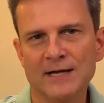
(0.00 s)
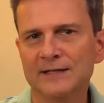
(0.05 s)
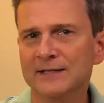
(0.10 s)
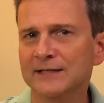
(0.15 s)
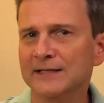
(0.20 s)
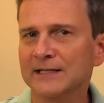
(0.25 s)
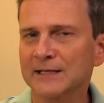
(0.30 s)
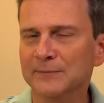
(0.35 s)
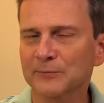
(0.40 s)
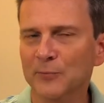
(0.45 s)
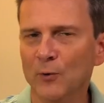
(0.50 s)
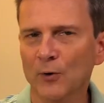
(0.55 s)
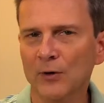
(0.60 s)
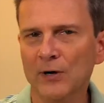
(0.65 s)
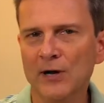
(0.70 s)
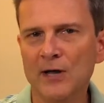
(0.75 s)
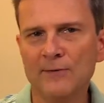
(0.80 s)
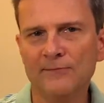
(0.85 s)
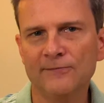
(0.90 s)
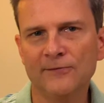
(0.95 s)
To get more
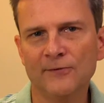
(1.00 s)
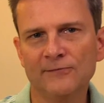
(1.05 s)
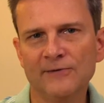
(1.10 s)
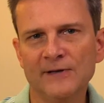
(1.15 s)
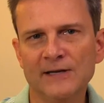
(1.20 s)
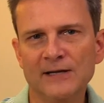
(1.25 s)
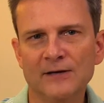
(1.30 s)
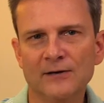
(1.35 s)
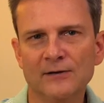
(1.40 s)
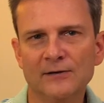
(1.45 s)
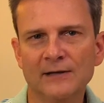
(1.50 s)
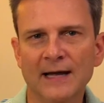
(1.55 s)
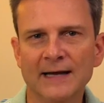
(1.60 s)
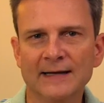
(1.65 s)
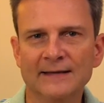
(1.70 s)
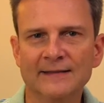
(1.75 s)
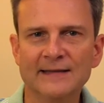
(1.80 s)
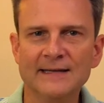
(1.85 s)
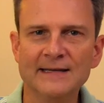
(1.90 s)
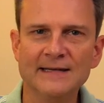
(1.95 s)
helpful video
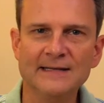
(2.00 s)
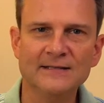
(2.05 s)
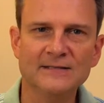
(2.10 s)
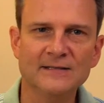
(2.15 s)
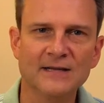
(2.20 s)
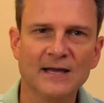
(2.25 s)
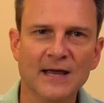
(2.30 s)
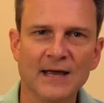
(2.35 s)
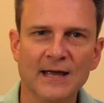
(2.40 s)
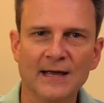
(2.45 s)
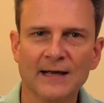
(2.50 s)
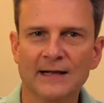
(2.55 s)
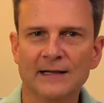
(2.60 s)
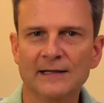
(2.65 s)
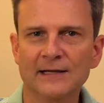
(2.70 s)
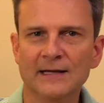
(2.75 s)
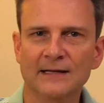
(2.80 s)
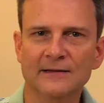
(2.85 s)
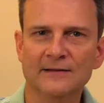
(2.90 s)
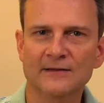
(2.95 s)
like these,
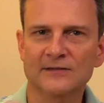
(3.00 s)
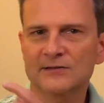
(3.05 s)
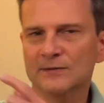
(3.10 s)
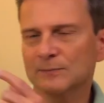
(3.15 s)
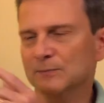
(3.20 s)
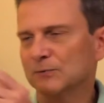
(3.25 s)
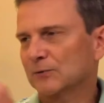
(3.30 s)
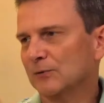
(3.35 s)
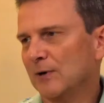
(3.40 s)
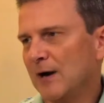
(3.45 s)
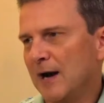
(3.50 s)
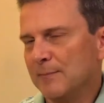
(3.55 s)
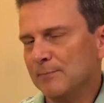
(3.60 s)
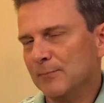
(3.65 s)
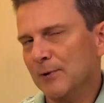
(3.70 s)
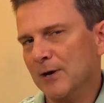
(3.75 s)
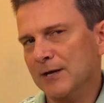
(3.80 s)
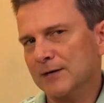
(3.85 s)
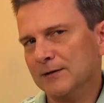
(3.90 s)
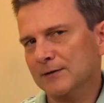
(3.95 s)
click the subscribe
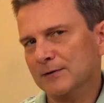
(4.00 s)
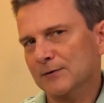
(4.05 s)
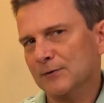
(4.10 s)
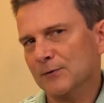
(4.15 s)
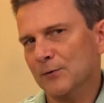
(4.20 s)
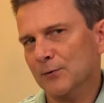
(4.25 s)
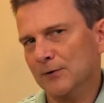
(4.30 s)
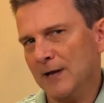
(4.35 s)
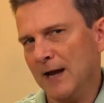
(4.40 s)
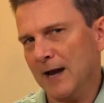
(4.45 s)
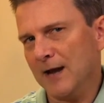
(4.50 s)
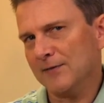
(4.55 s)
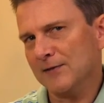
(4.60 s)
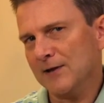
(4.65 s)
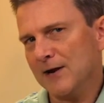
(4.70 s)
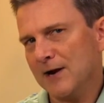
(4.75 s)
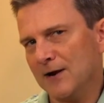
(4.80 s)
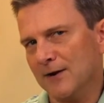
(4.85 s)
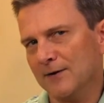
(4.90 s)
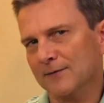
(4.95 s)
button down
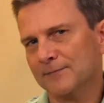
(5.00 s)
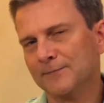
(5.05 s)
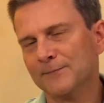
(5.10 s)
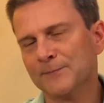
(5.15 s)
there.